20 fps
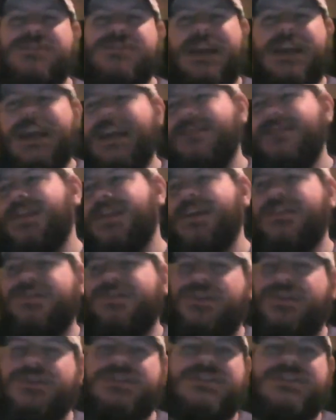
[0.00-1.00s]
They gave him like
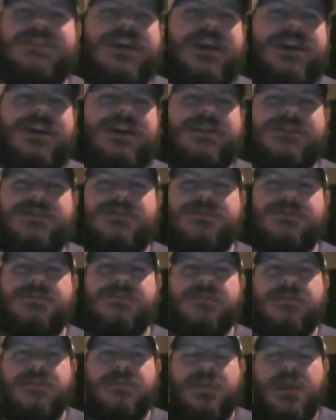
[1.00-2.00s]
30 seconds.
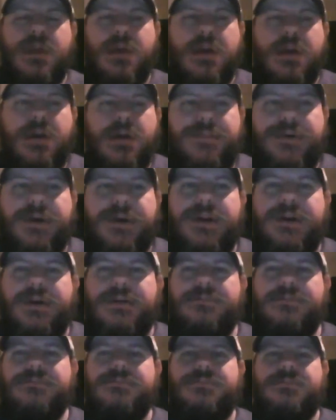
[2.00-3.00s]
But,
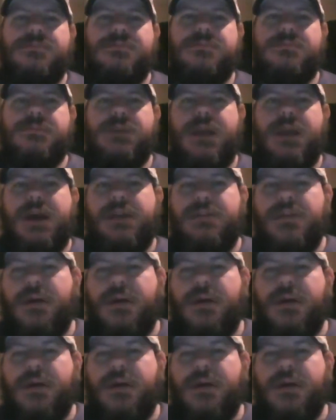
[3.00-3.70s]
yeah, the